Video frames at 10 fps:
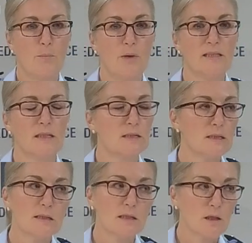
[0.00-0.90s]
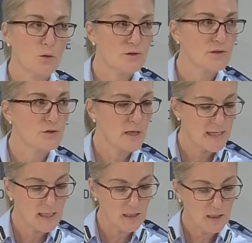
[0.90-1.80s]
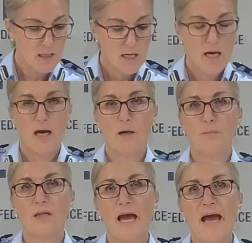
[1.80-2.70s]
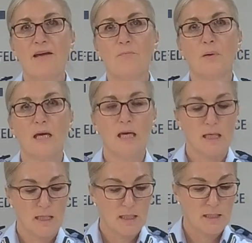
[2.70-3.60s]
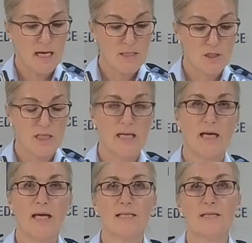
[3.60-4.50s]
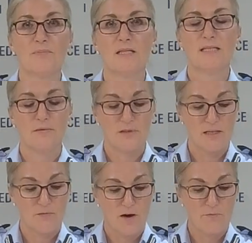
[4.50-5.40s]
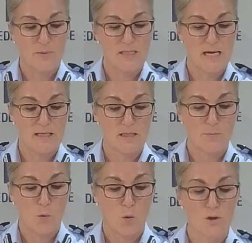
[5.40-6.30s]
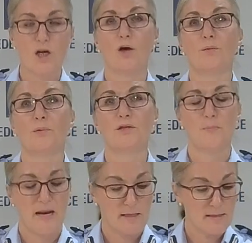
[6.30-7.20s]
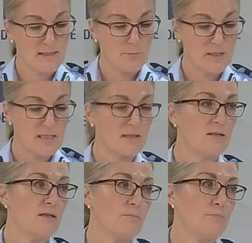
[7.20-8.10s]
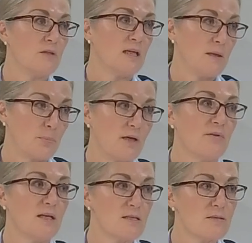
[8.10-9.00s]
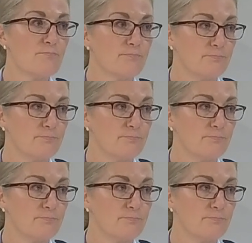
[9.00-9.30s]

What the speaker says: is consistent across Australia. The AFP last year accepted 75% more child abuse matters than we did the year previous.